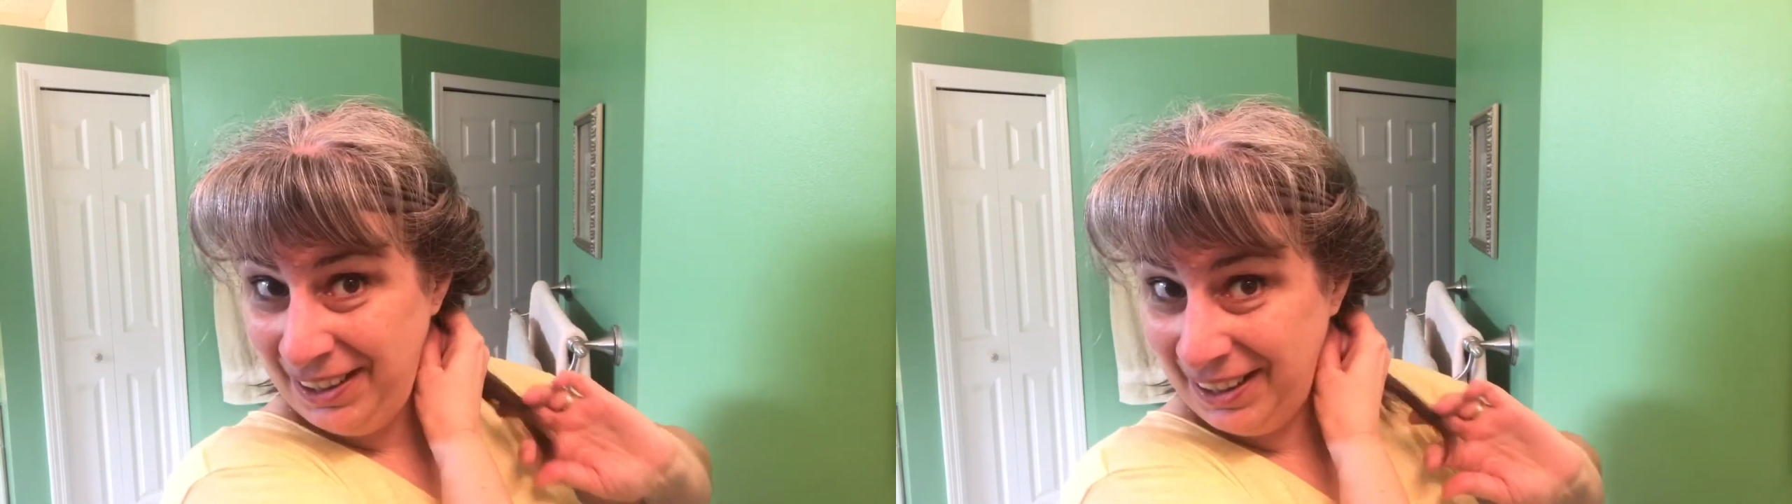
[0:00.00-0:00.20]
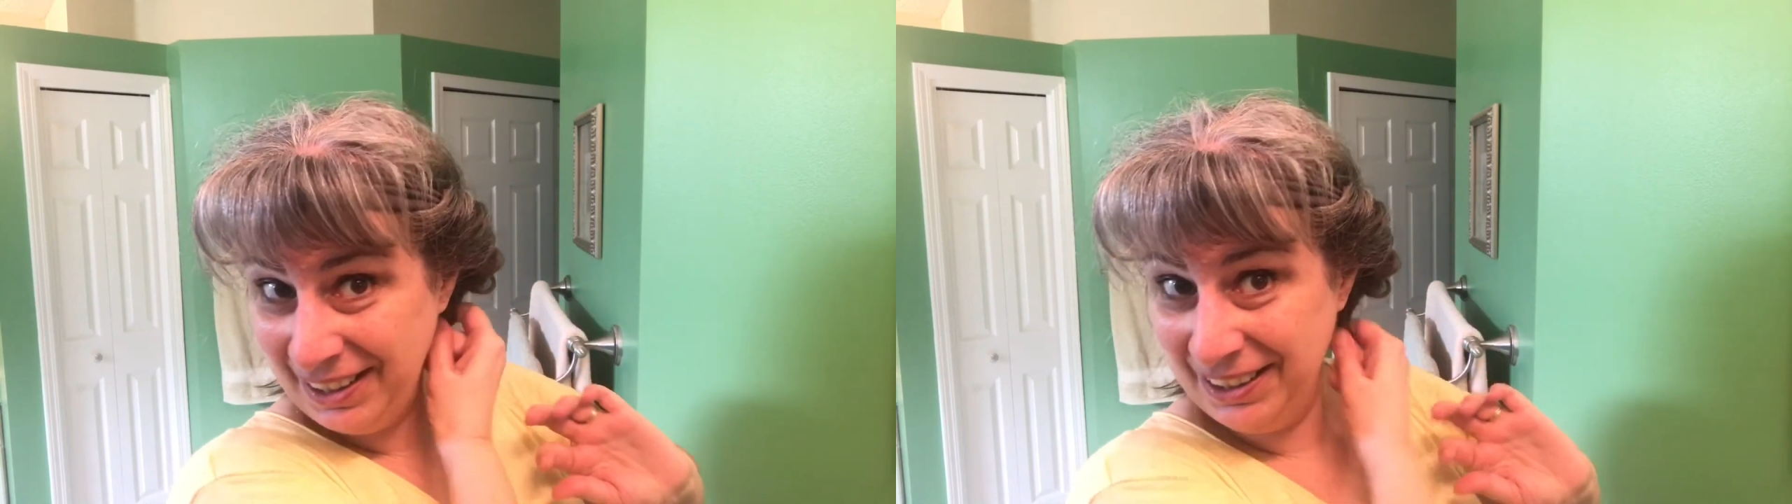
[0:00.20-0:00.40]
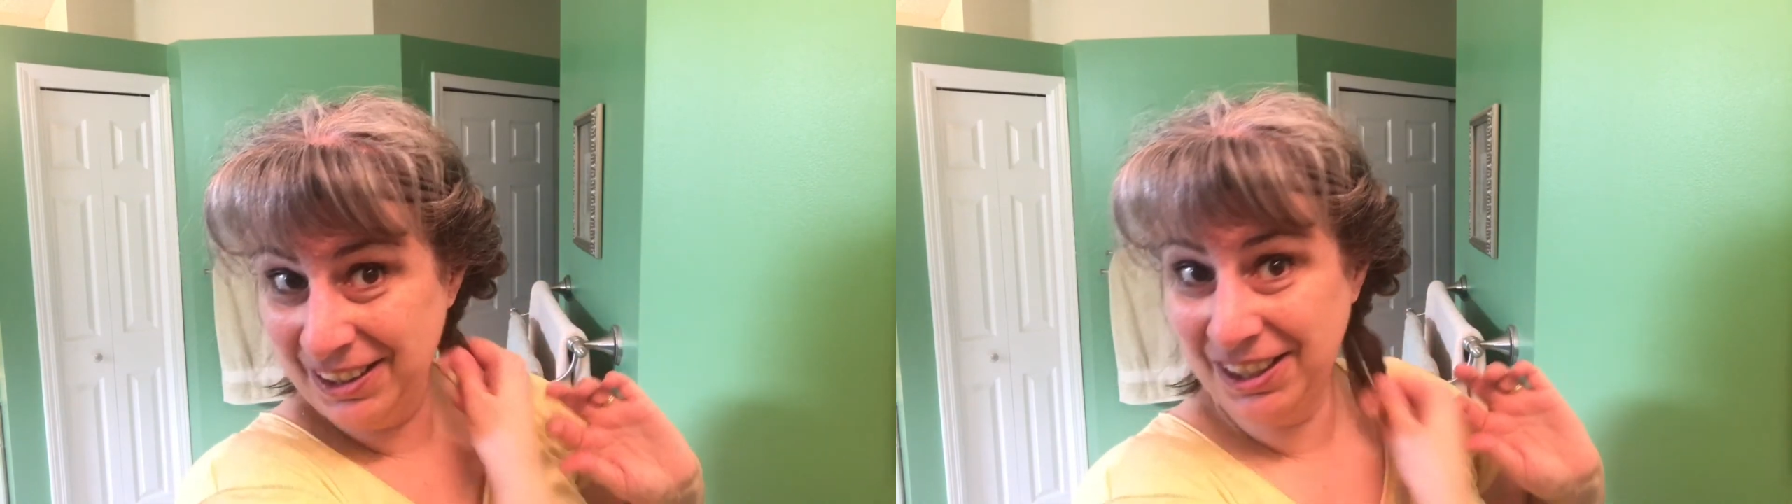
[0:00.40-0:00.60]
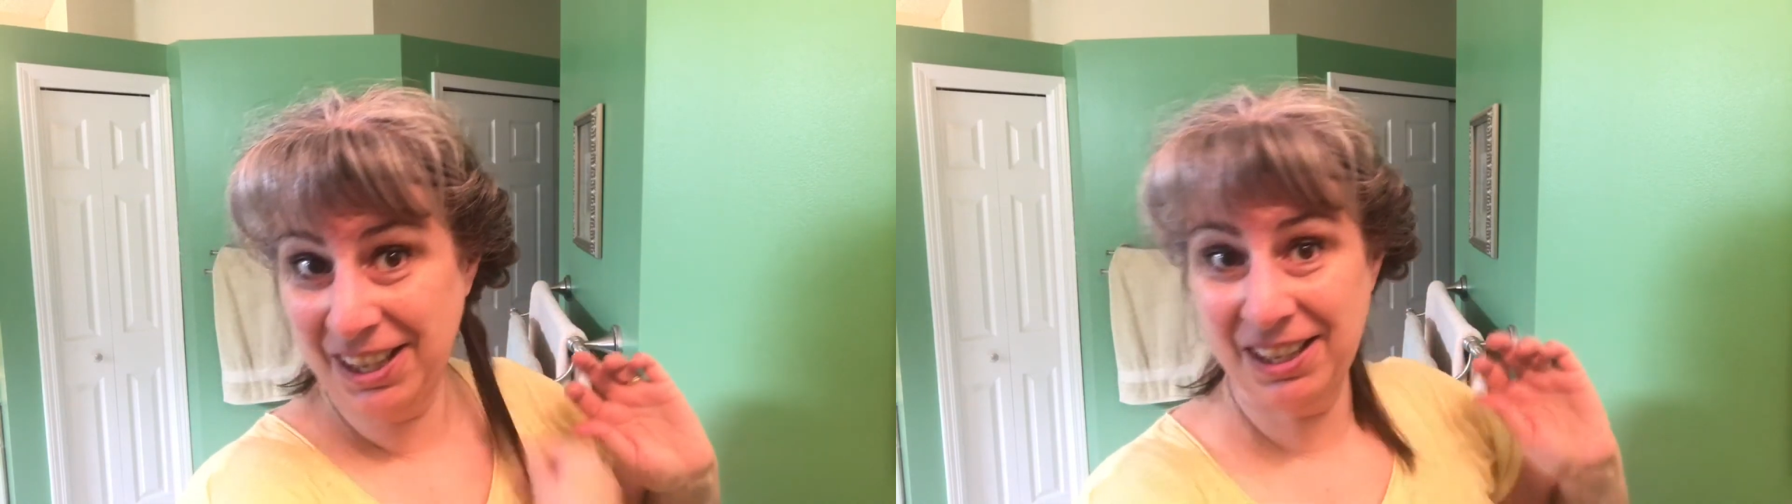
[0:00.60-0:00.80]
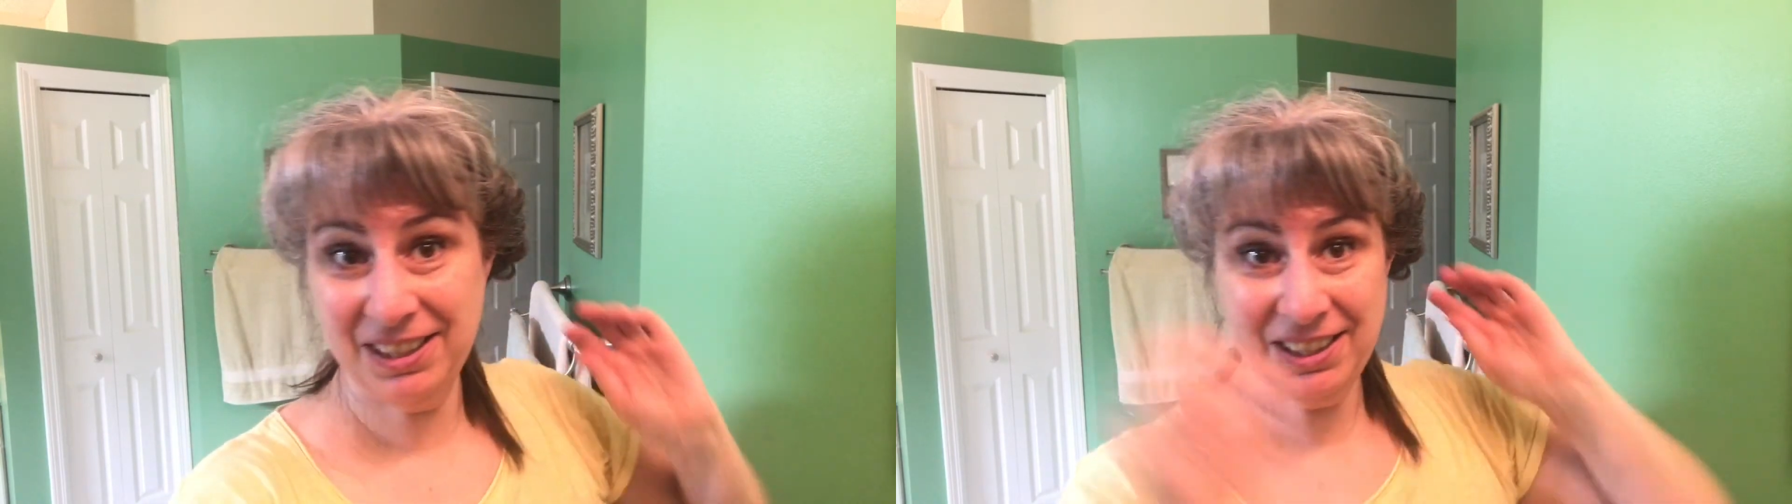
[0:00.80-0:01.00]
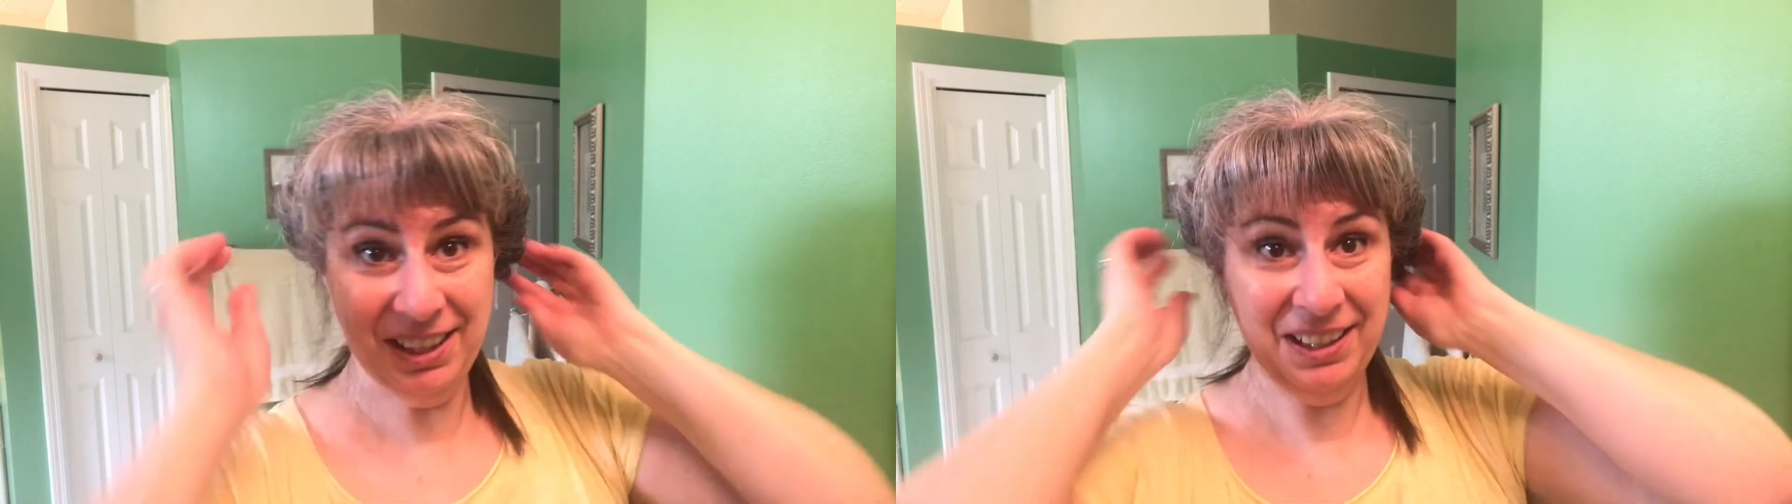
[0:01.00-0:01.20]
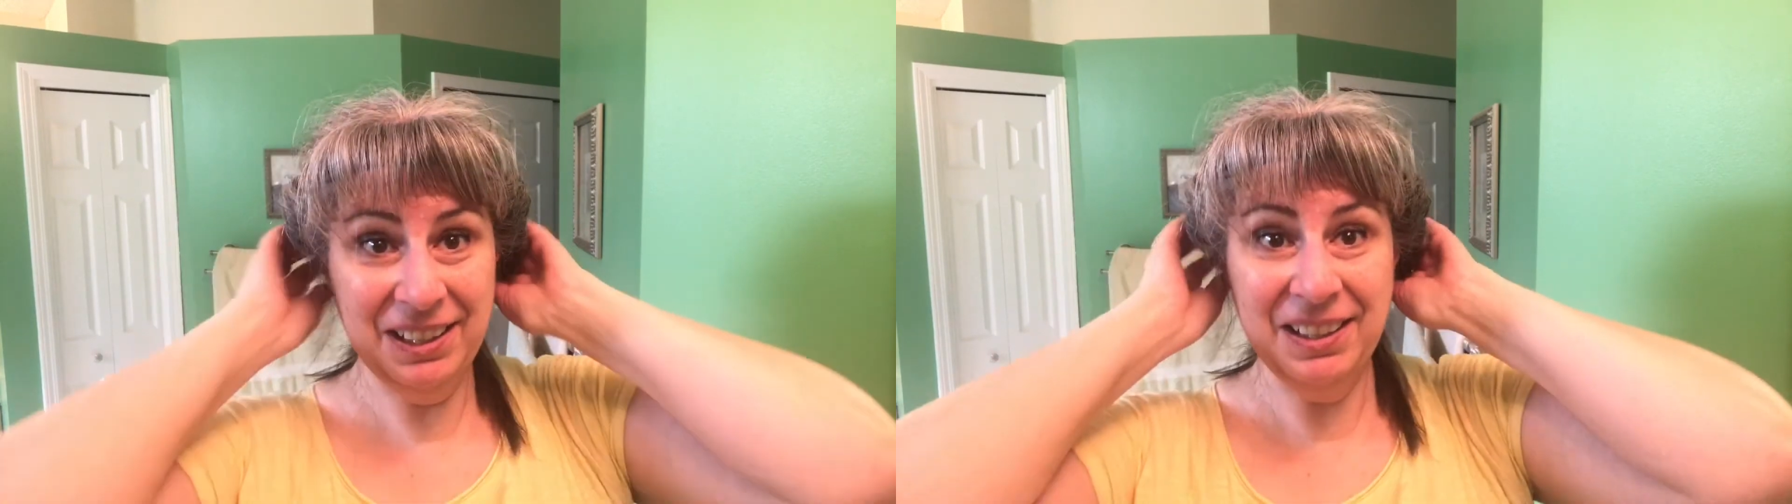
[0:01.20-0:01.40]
and cliches,